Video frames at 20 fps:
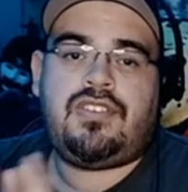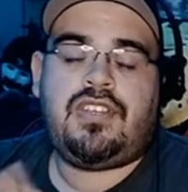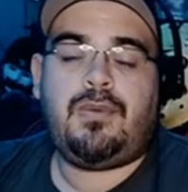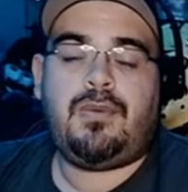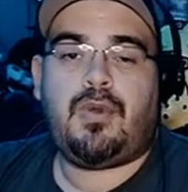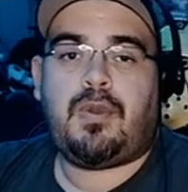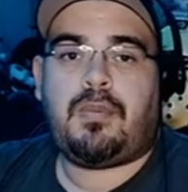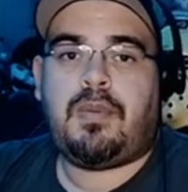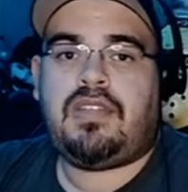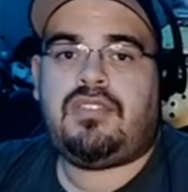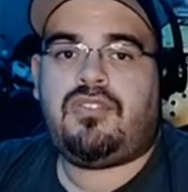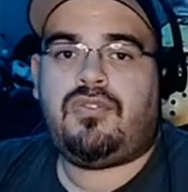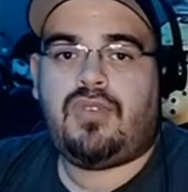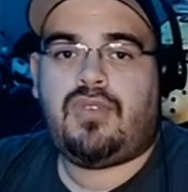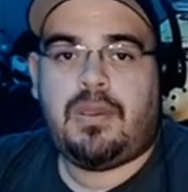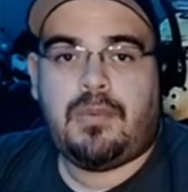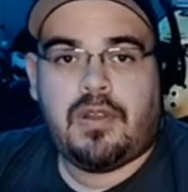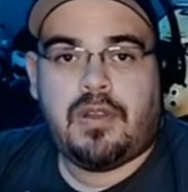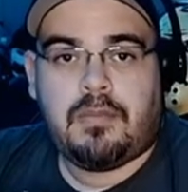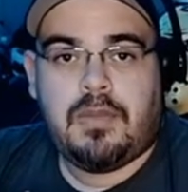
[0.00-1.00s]
teamwork makes the
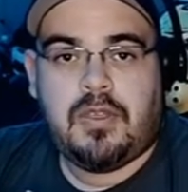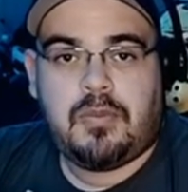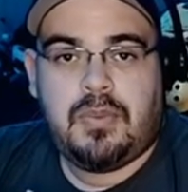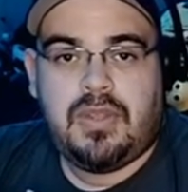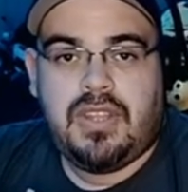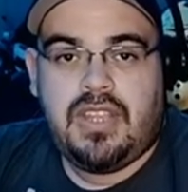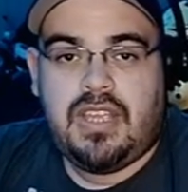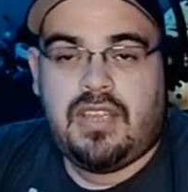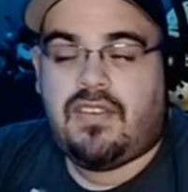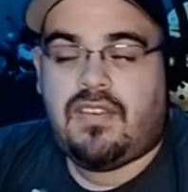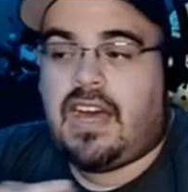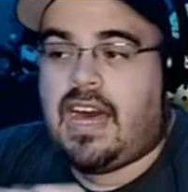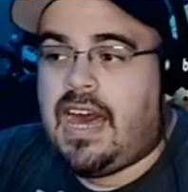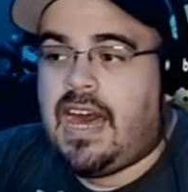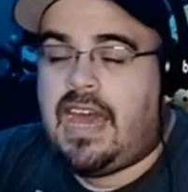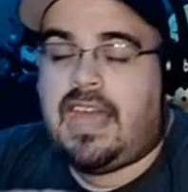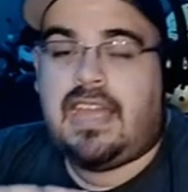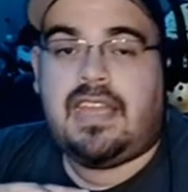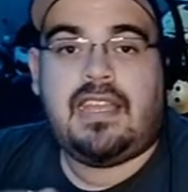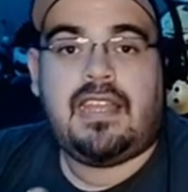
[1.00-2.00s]
dream work, best believe
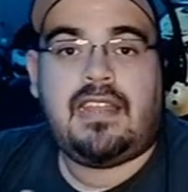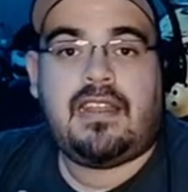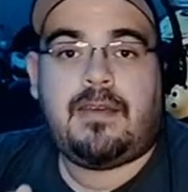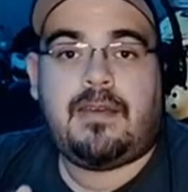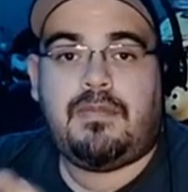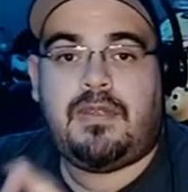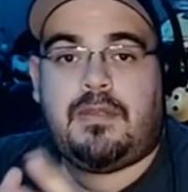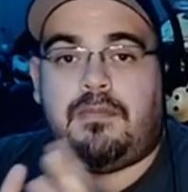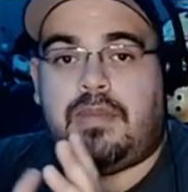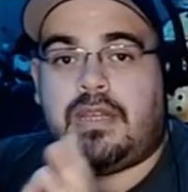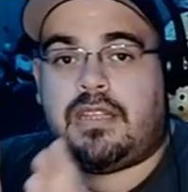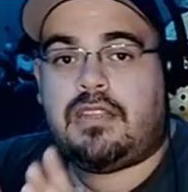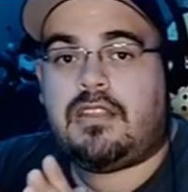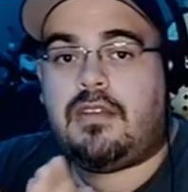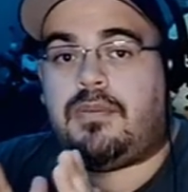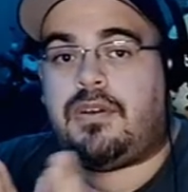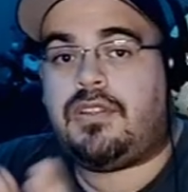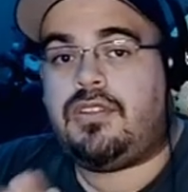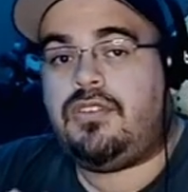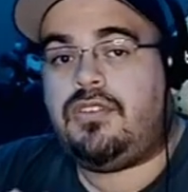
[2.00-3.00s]
I cannot be picked
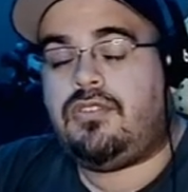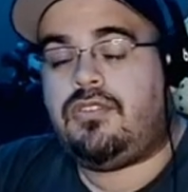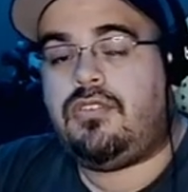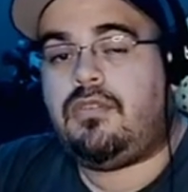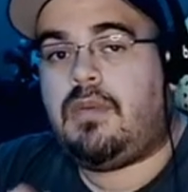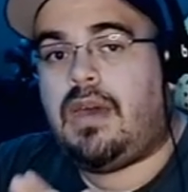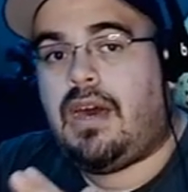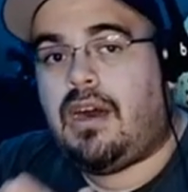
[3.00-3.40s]
up on the YouTube